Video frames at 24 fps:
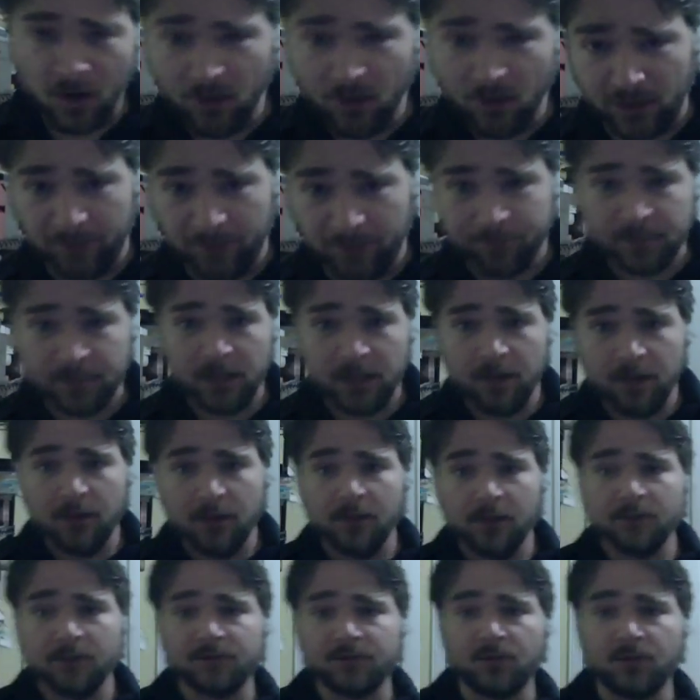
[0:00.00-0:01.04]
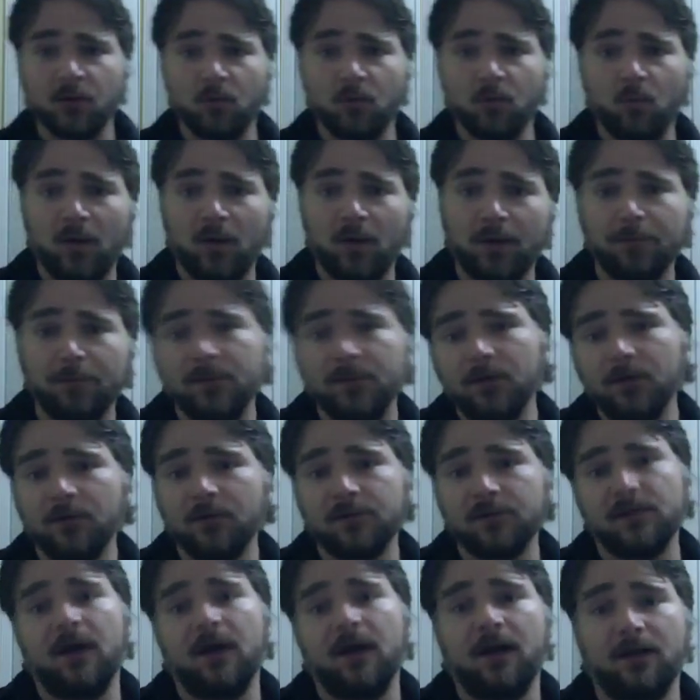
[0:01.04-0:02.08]
Okay, so what
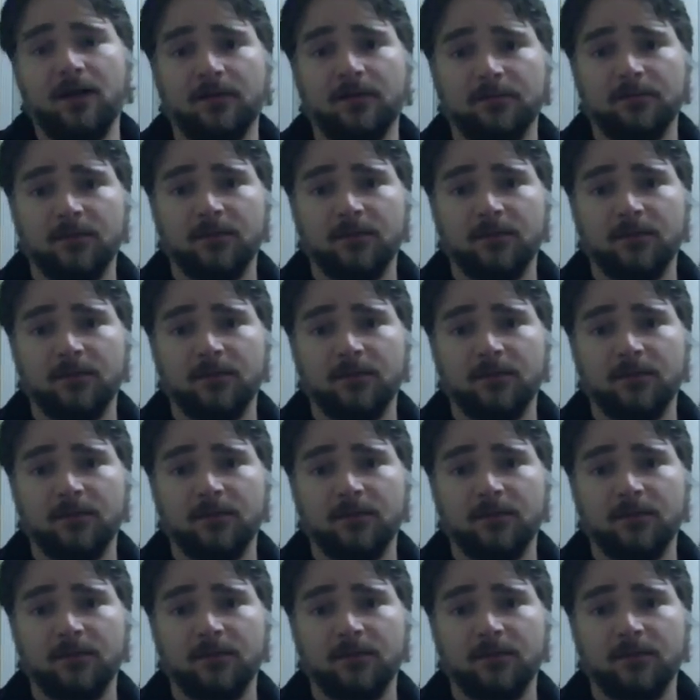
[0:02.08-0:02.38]
computers are